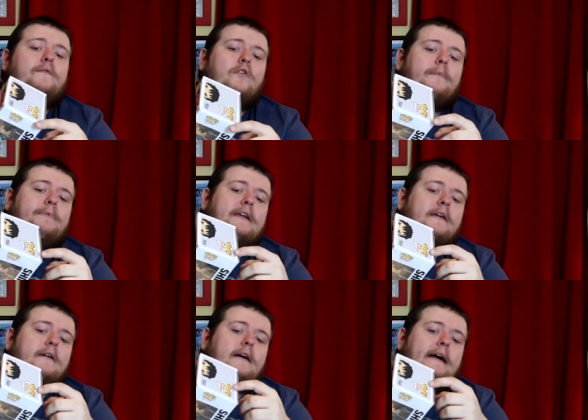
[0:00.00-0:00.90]
of
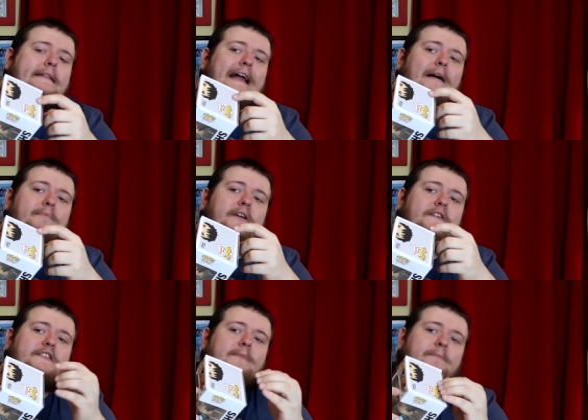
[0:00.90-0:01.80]
warping on top here.
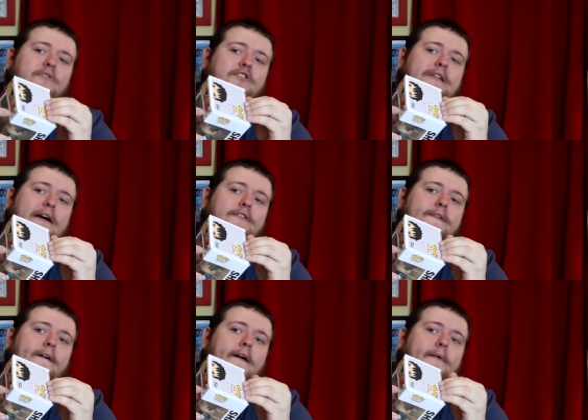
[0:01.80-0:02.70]
Somebody pushed down
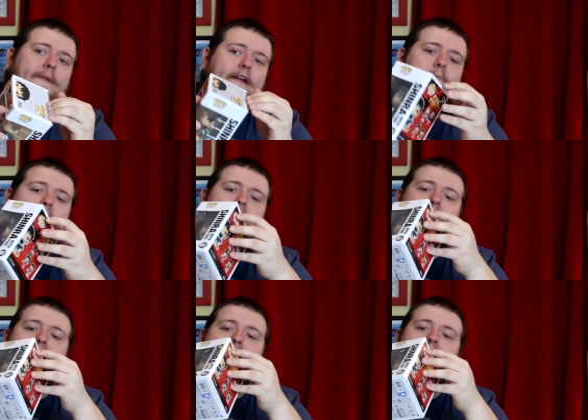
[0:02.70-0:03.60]
too hard when they were putting it
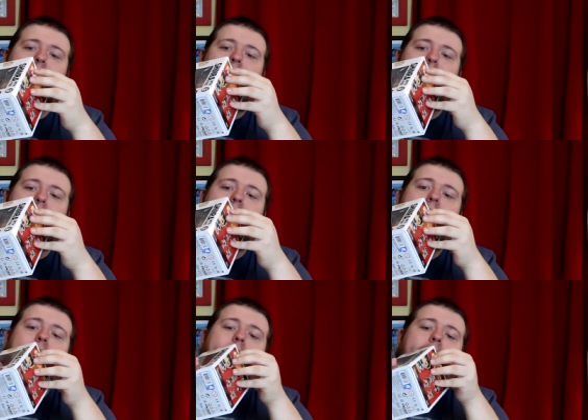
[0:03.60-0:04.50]
back in probably.
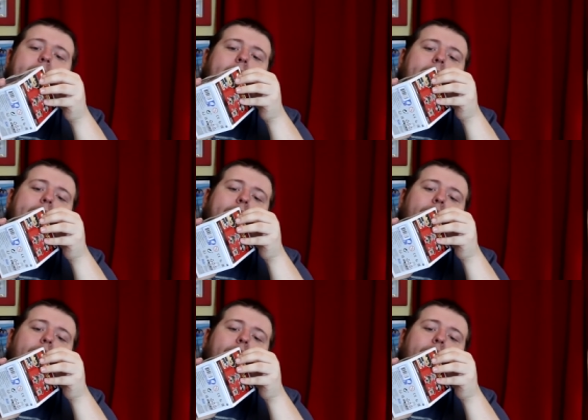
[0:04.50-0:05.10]
Kind of